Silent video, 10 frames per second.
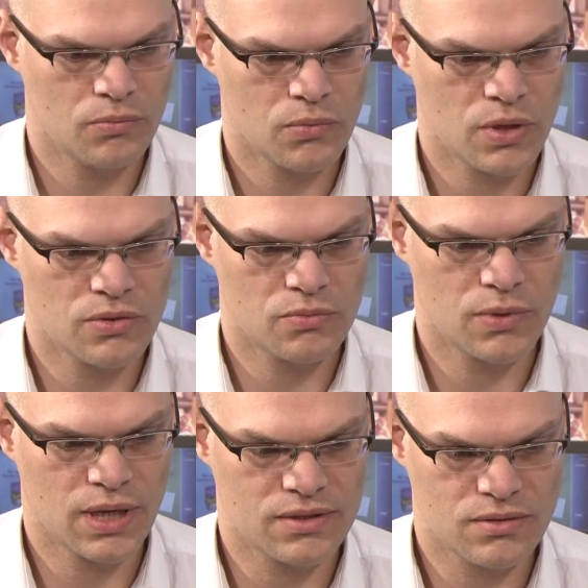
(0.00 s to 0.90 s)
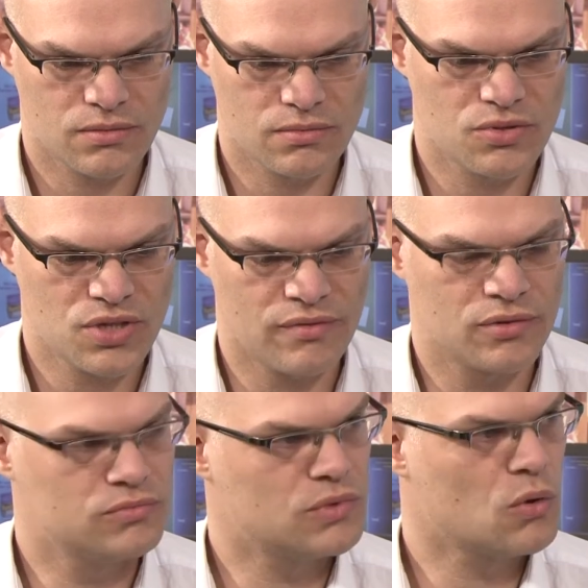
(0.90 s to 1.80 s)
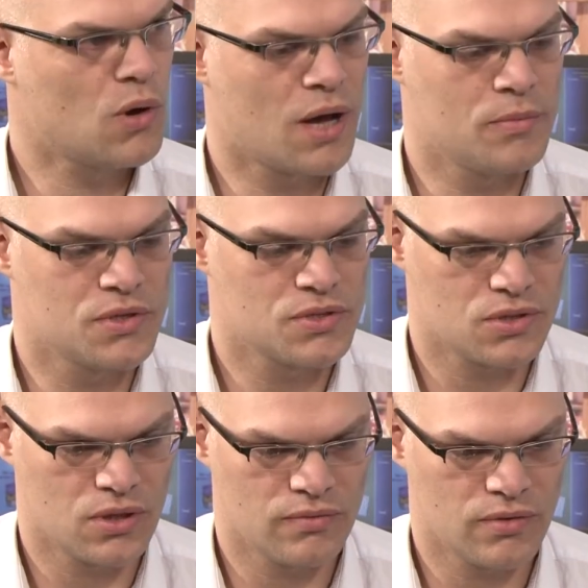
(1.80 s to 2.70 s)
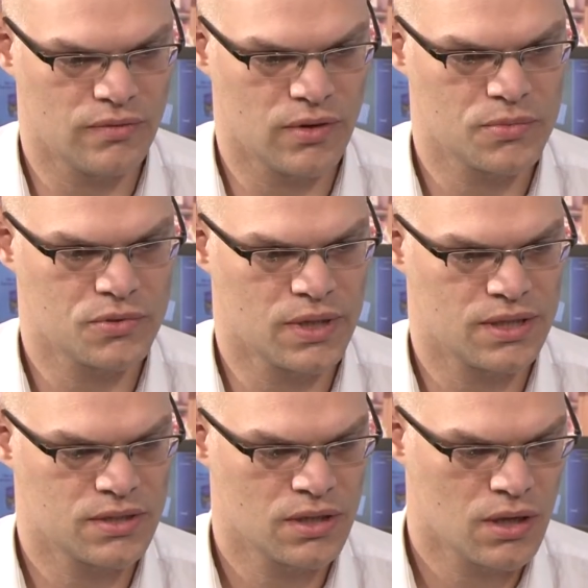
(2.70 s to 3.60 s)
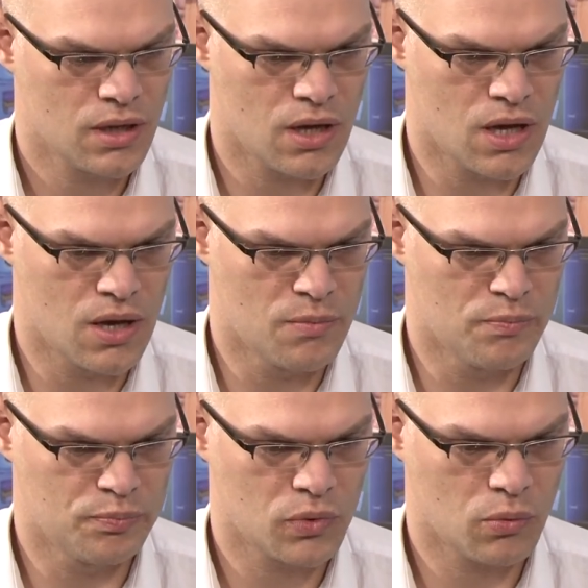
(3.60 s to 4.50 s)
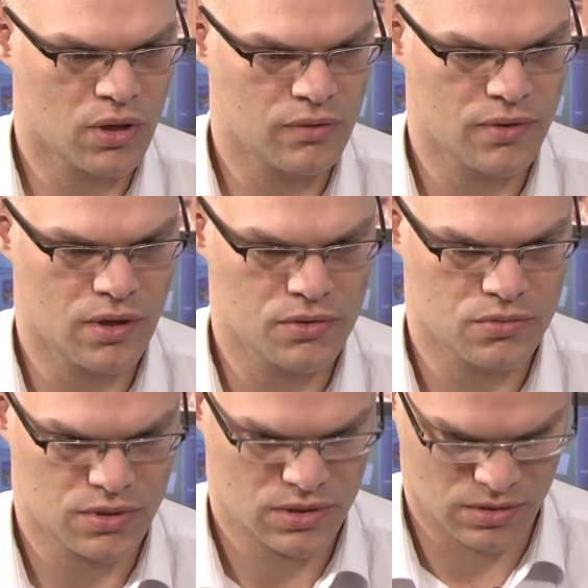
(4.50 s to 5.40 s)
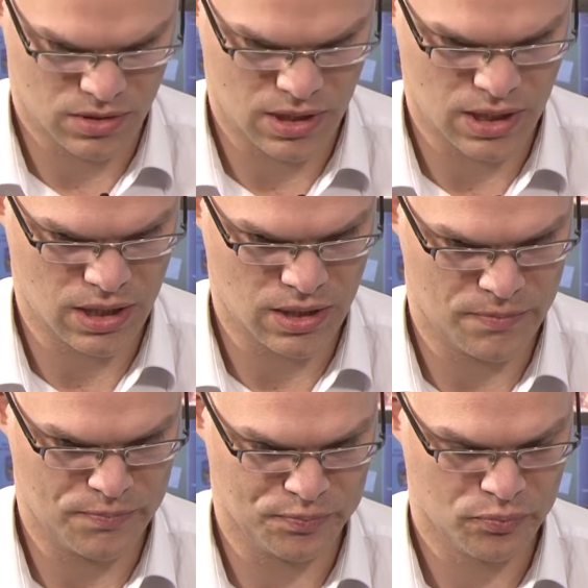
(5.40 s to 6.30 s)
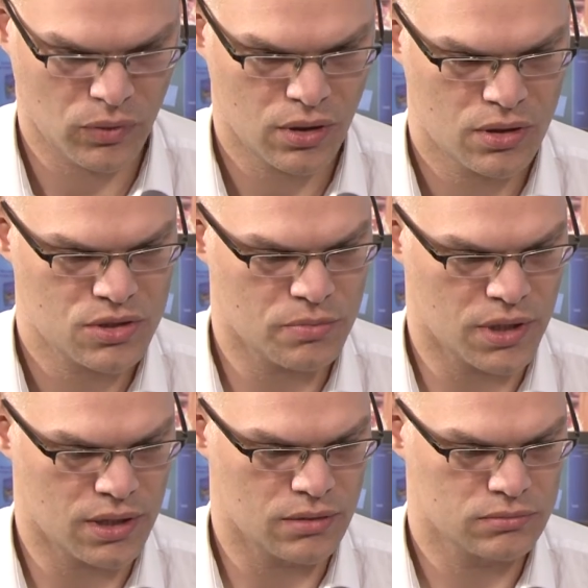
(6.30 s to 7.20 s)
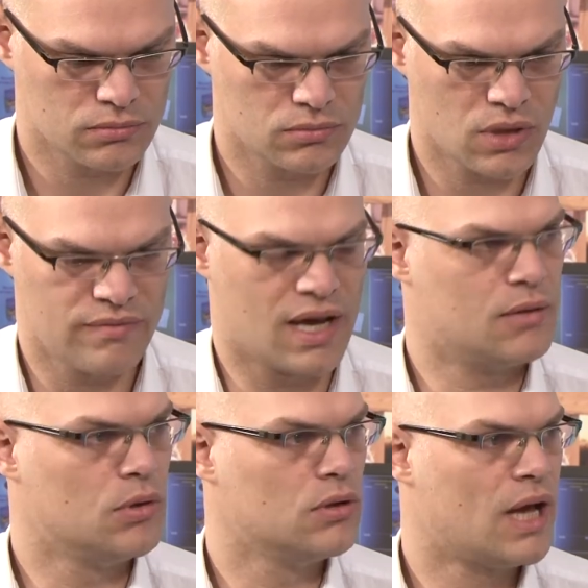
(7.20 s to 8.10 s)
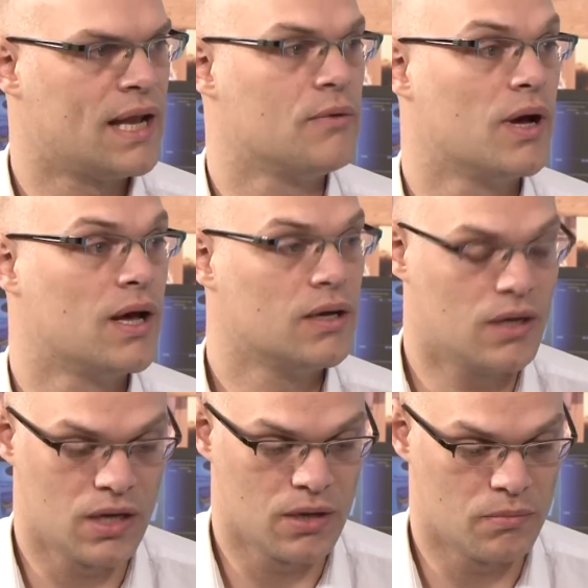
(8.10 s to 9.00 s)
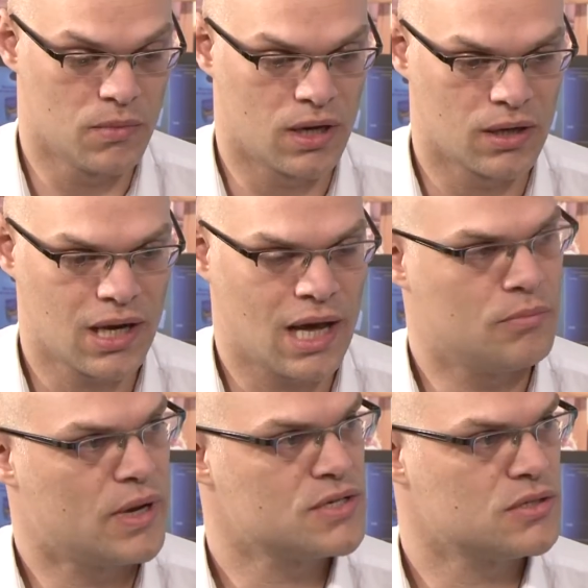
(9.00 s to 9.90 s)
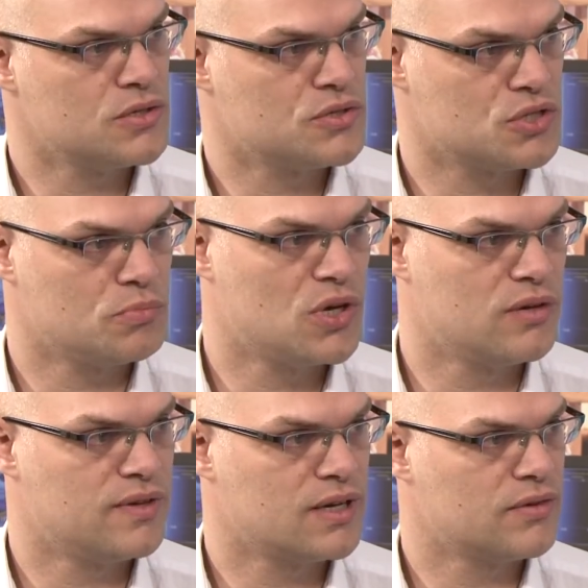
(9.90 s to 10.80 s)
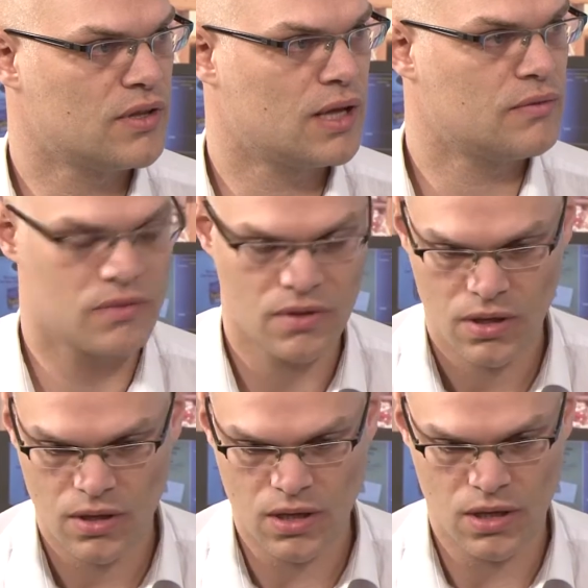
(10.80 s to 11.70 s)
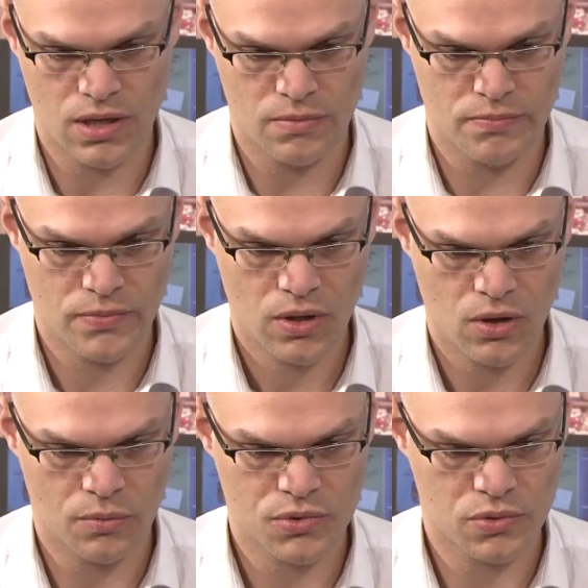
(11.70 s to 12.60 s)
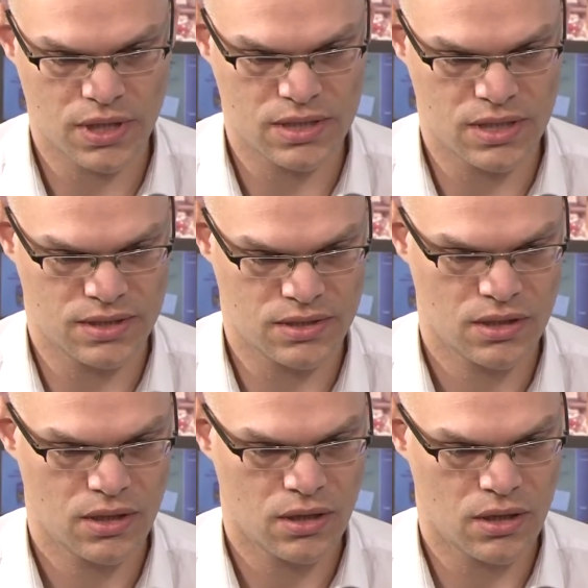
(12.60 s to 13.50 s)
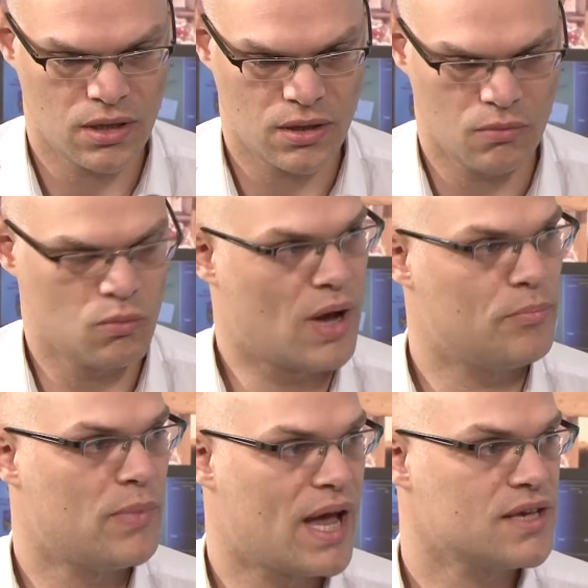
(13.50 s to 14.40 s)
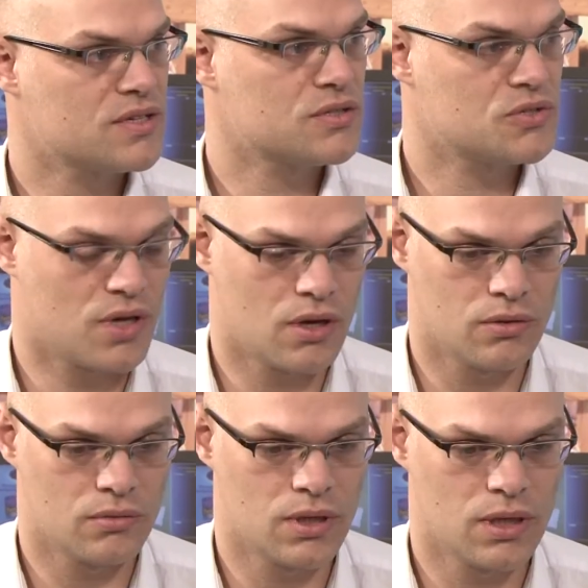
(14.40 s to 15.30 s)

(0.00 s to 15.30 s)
Well, we had several requirements of OpSuite. One of those was to be available anywhere, and cloud-based solutions are perfect for that. OpSuite is web-based, so